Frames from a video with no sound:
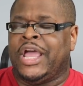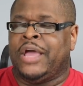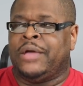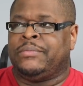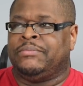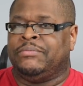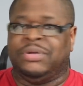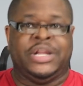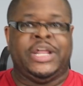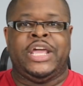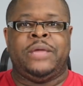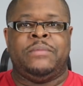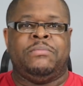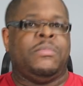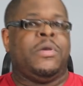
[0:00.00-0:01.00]
and
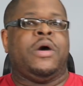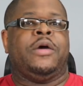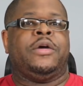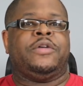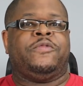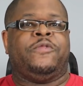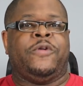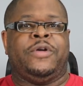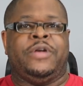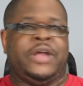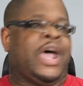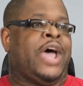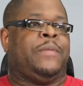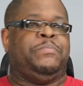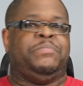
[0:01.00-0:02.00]
blame Mark for
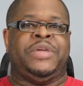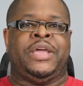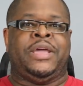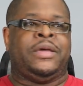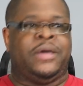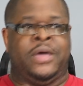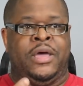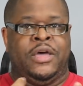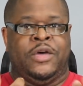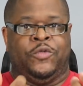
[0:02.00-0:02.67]
not being